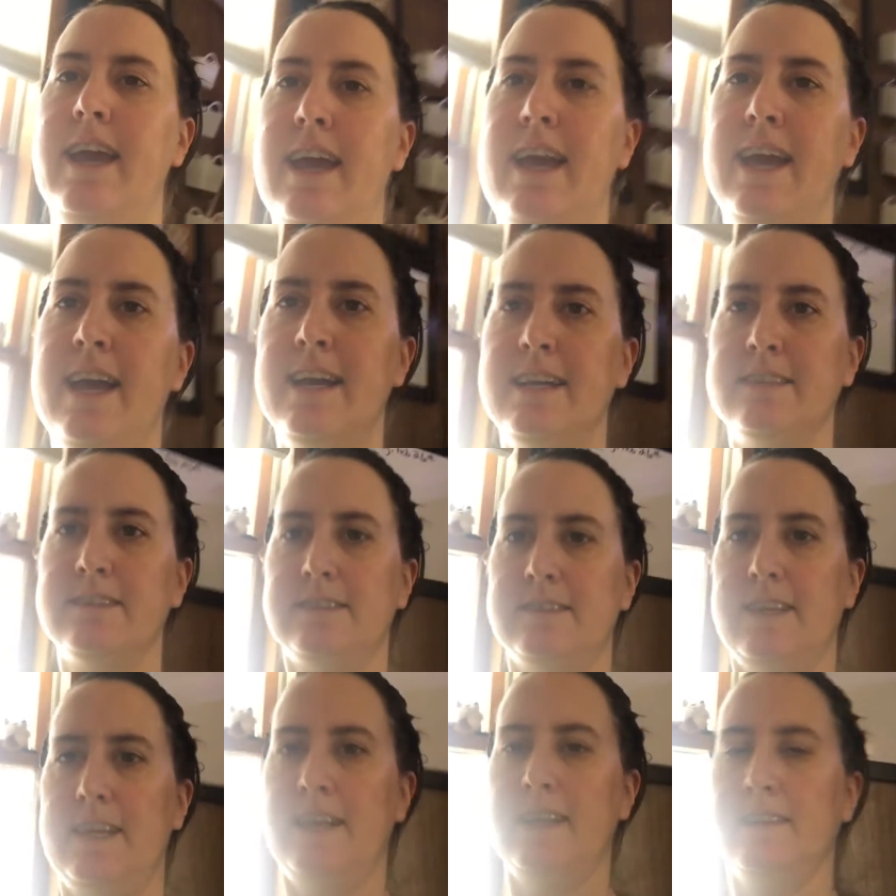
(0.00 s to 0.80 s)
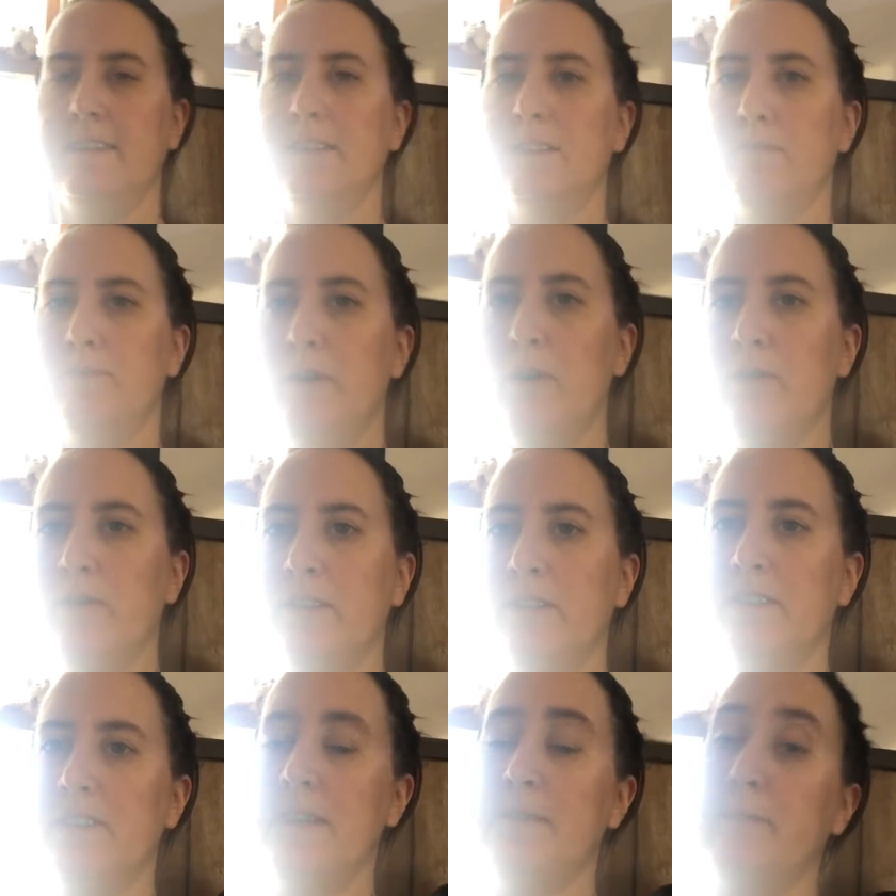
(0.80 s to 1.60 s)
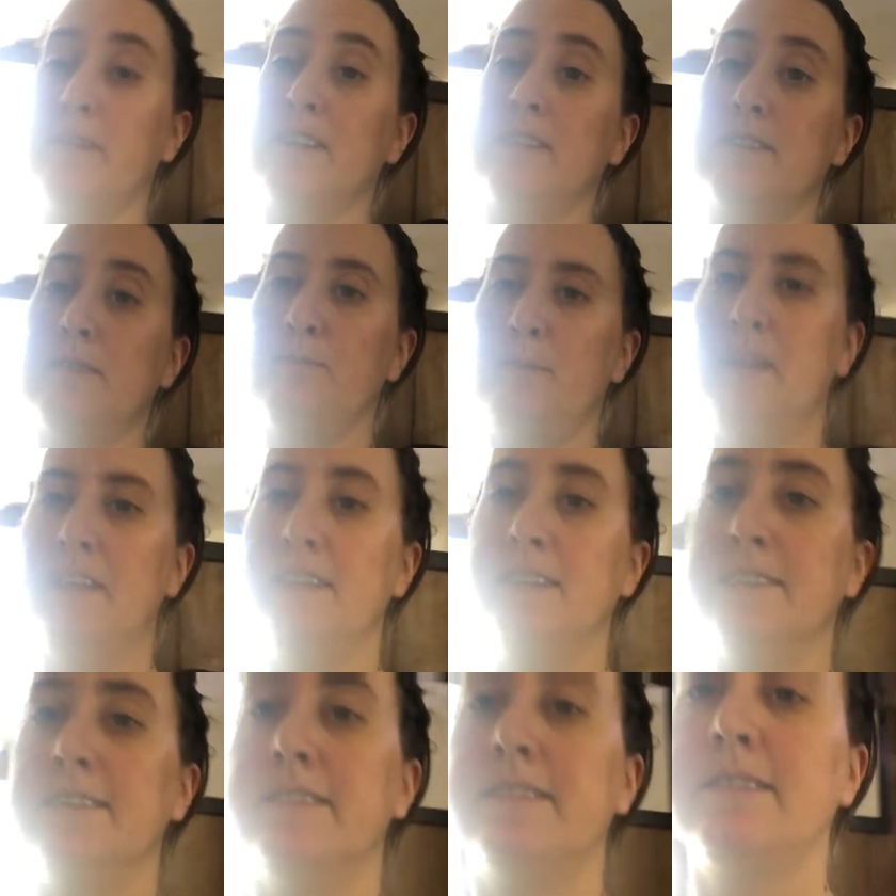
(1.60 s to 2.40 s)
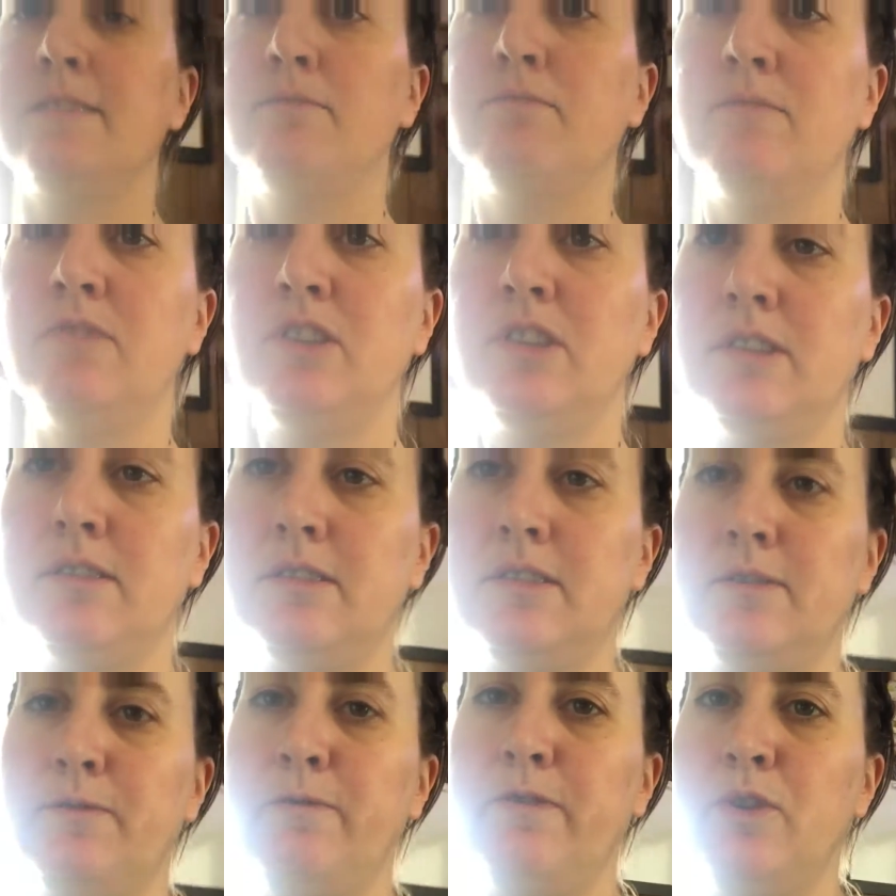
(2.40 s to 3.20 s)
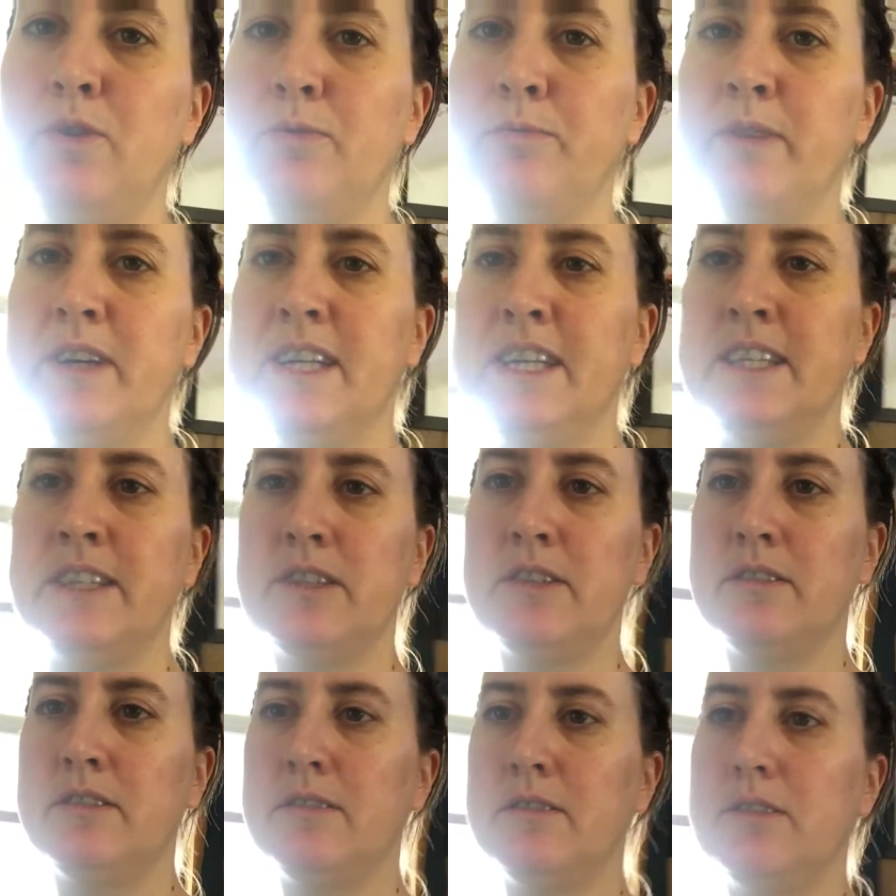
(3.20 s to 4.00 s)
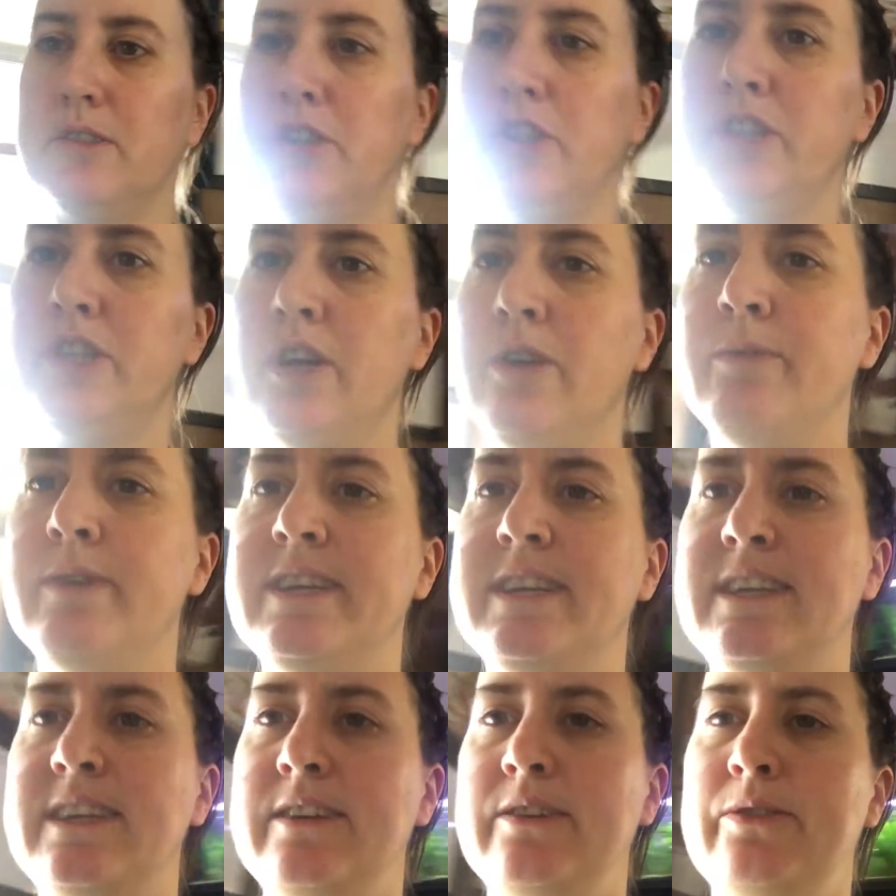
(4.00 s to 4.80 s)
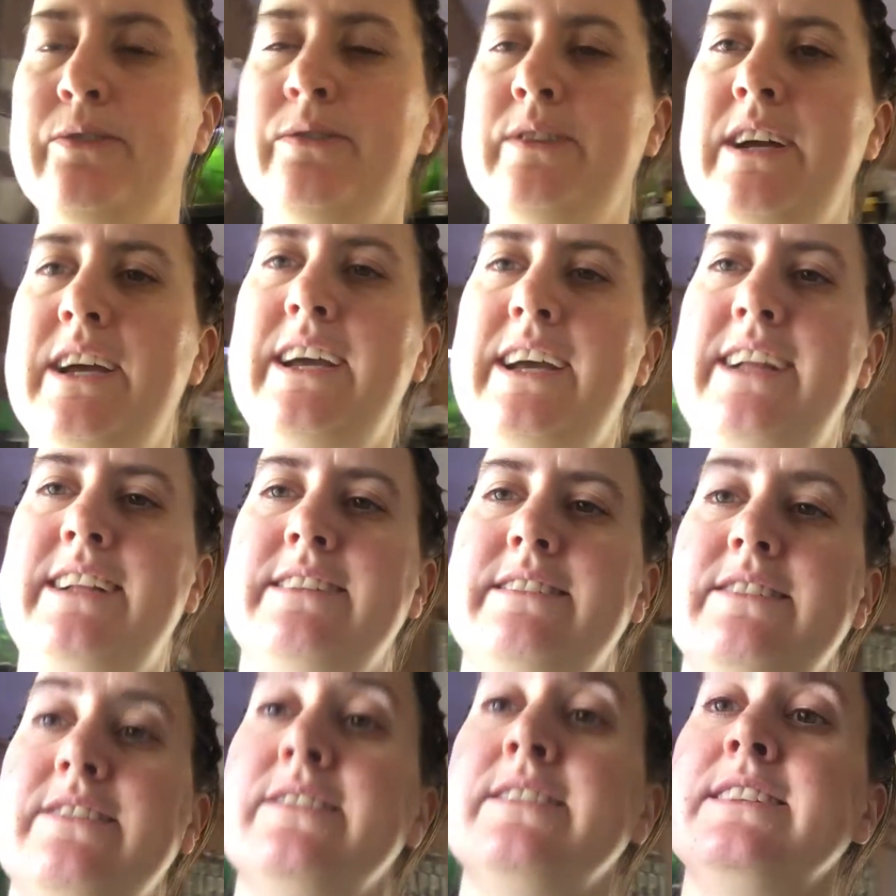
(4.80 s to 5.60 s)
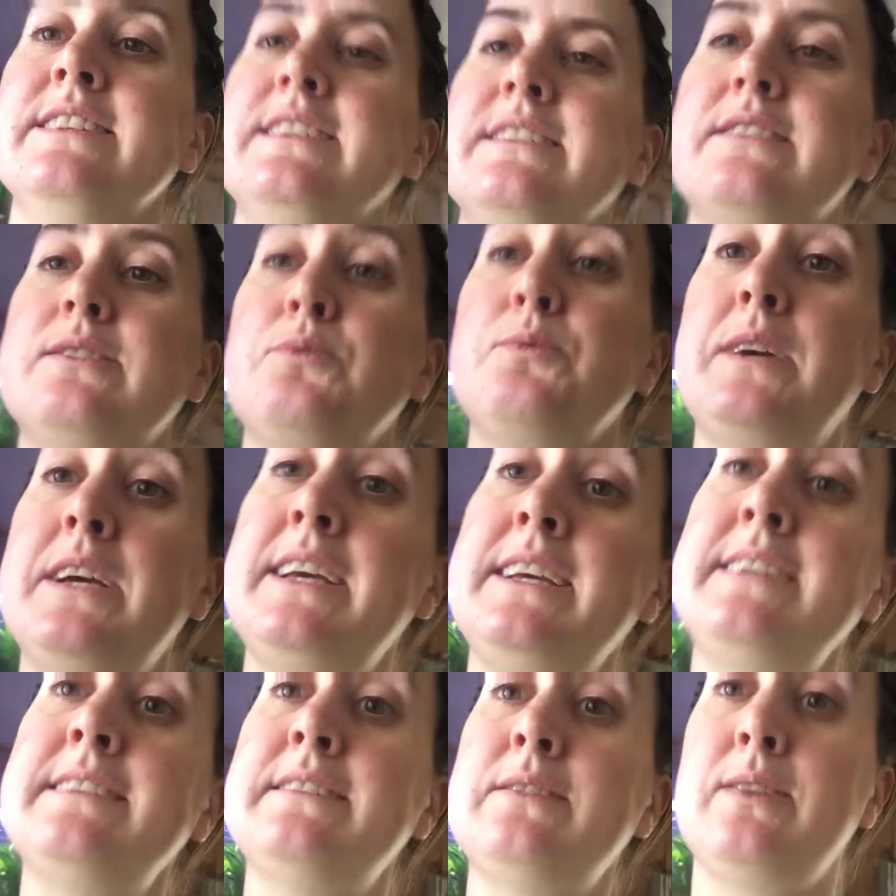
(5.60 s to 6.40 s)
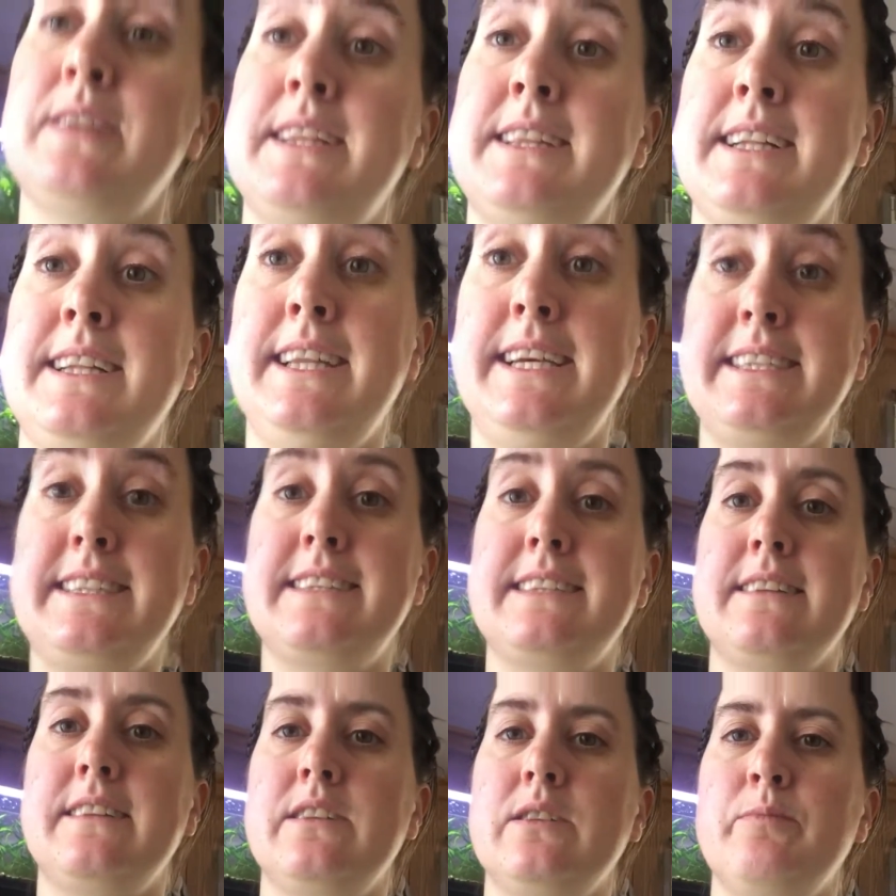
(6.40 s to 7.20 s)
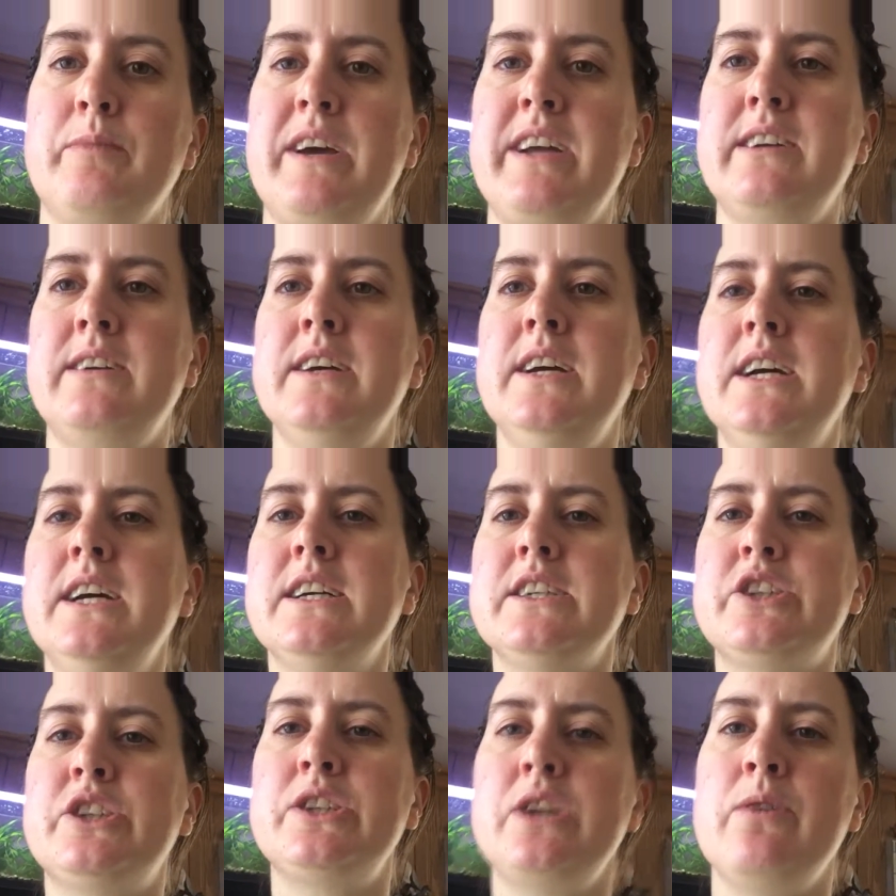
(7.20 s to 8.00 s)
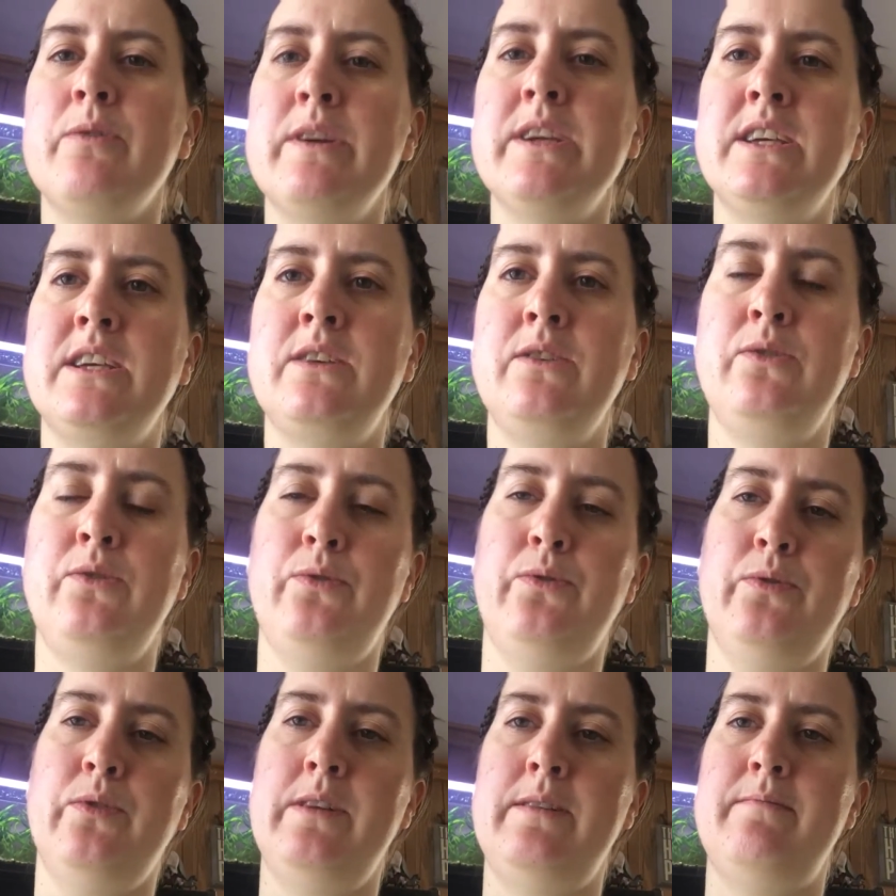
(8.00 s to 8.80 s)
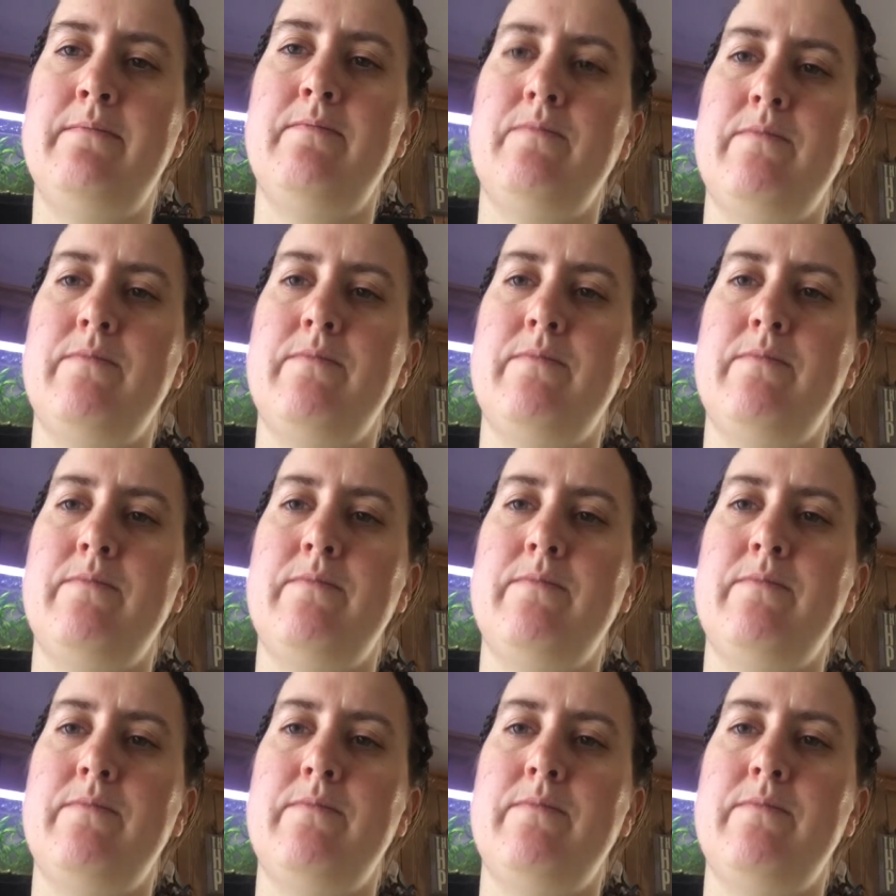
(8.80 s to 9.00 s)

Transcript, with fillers: as a little bonus, I'm going to spend just a few minutes showing you, I'll turn this way so that the light's a little better, showing you